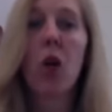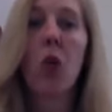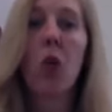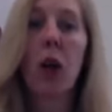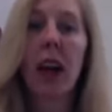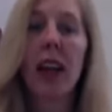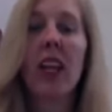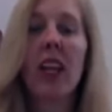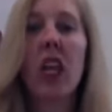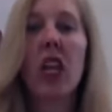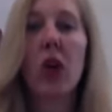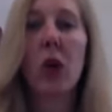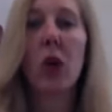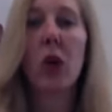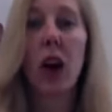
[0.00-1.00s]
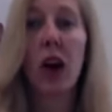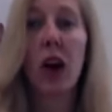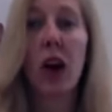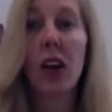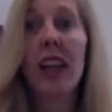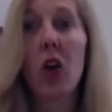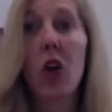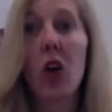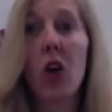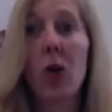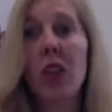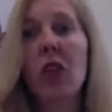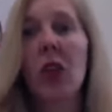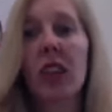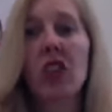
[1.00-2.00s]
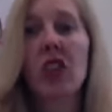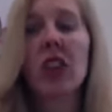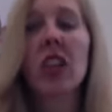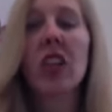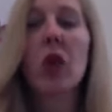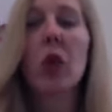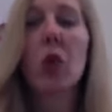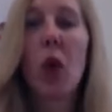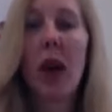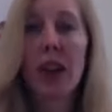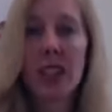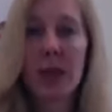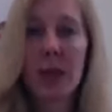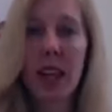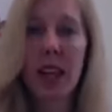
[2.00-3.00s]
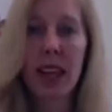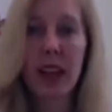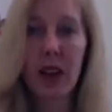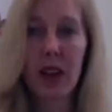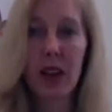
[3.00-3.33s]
when you aren't at home in your own kitchen and you want to make